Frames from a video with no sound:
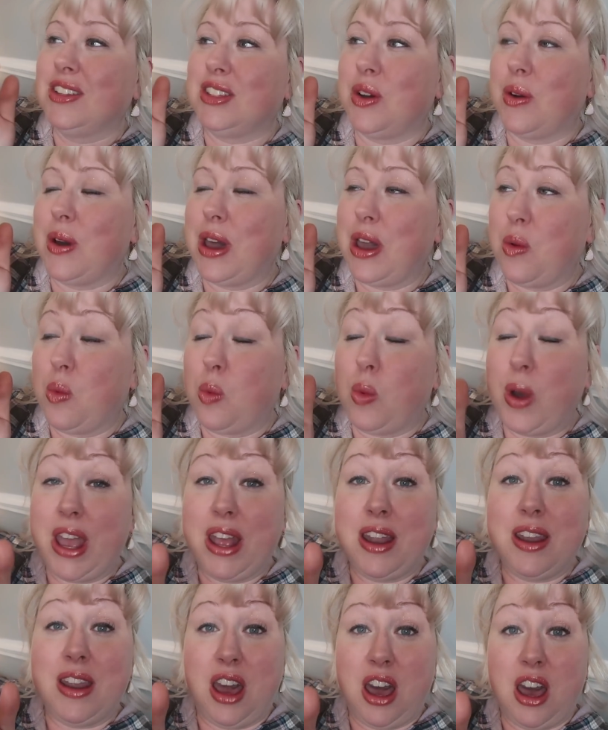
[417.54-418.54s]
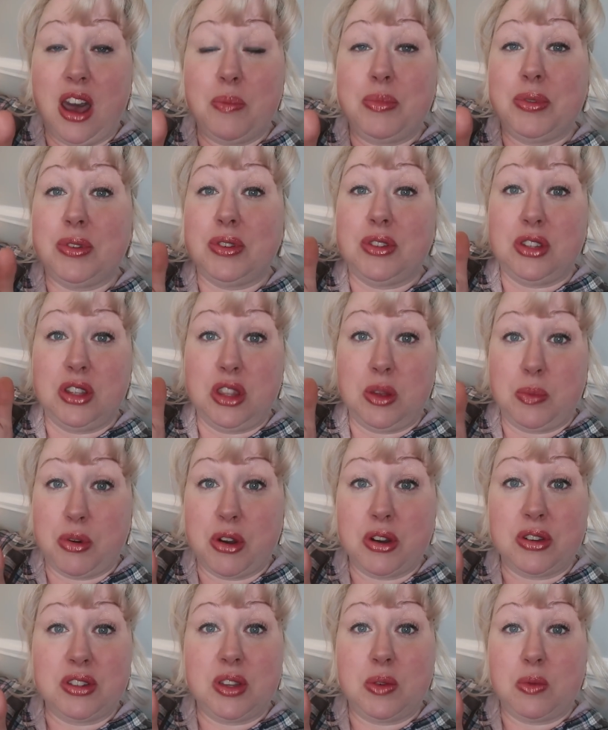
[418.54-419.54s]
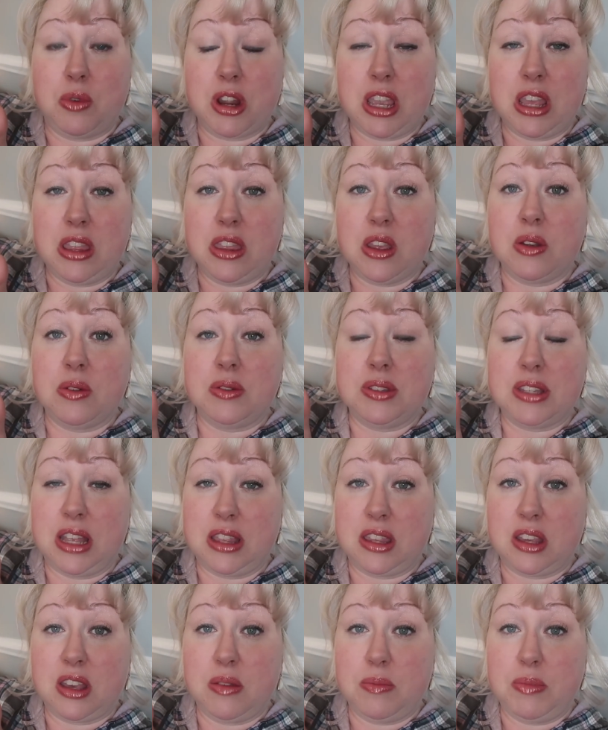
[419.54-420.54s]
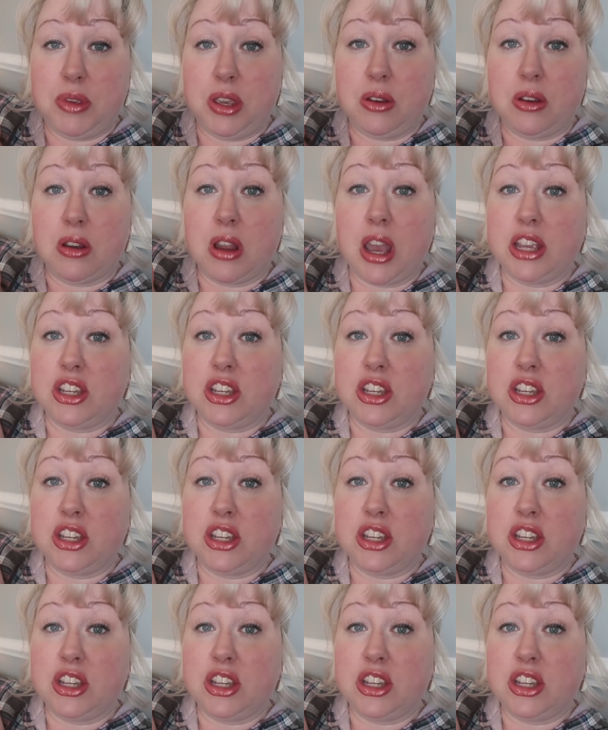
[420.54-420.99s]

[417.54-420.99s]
So I went up to the person working there who's at the computer.